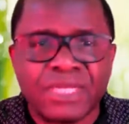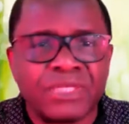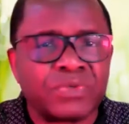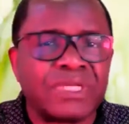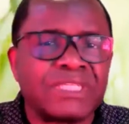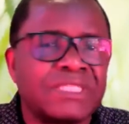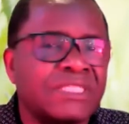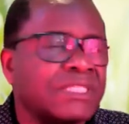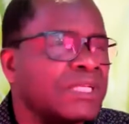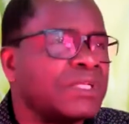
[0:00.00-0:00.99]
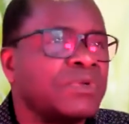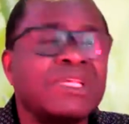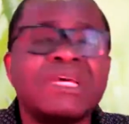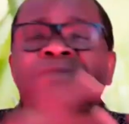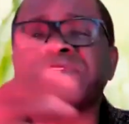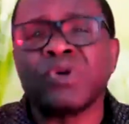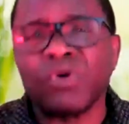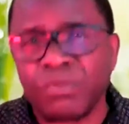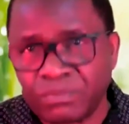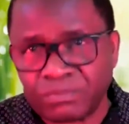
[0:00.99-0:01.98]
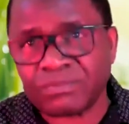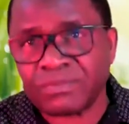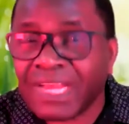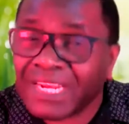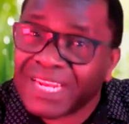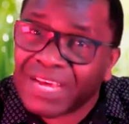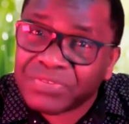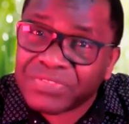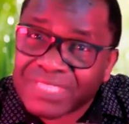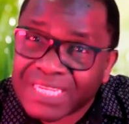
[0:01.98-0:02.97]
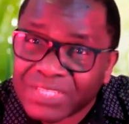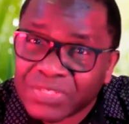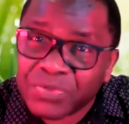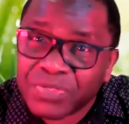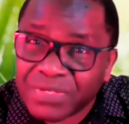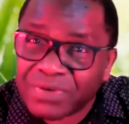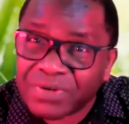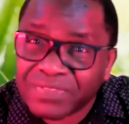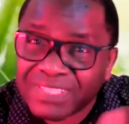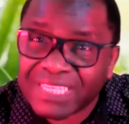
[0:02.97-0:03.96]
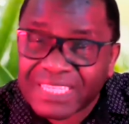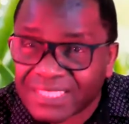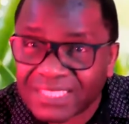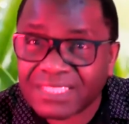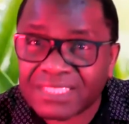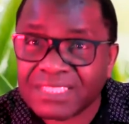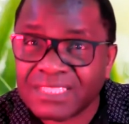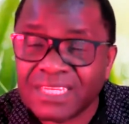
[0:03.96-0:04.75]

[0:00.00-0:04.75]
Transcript: You went, you left home and now you start doing your own things,